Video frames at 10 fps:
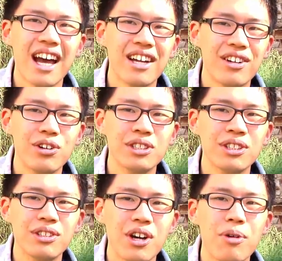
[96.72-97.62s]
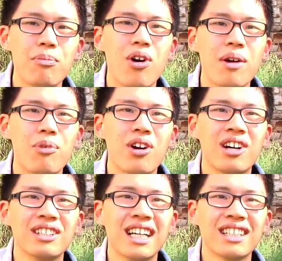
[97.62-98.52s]
I grew to know more and more
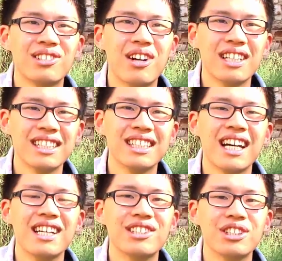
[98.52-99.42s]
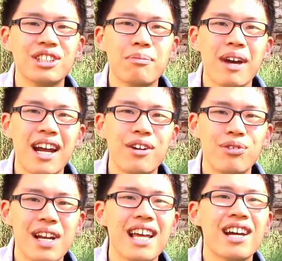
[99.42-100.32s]
contacts throughout this entire internship. And I'd
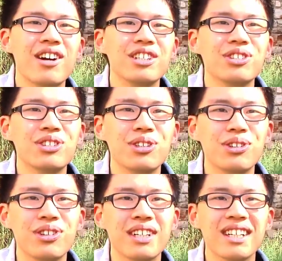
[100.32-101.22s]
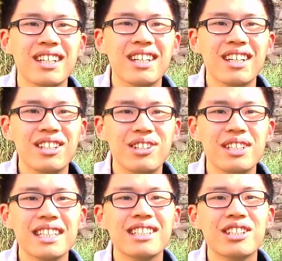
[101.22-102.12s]
really encourage you to
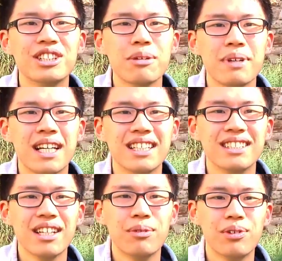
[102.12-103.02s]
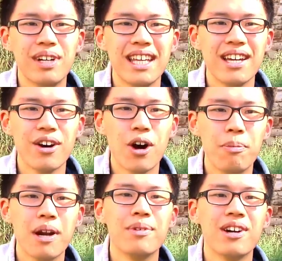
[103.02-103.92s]
do this internship because it will really
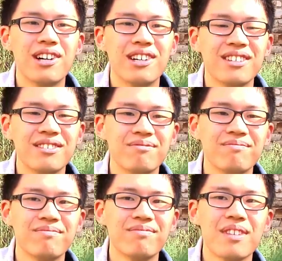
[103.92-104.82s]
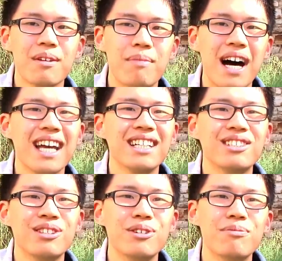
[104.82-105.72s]
open up your
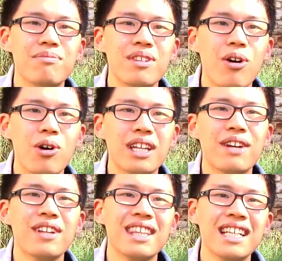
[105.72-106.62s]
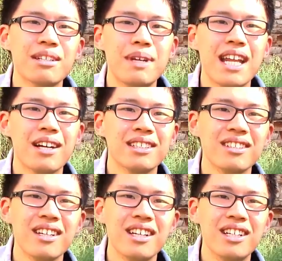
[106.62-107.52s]
mind to all the different things a media
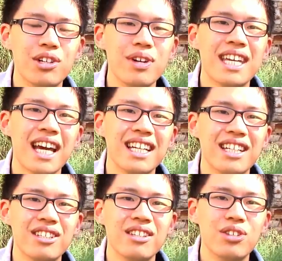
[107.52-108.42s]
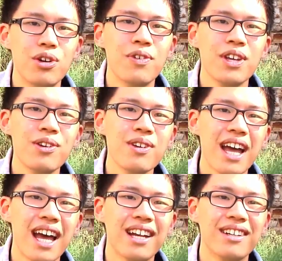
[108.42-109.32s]
degree can do for
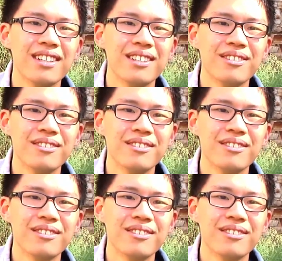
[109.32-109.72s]
you, and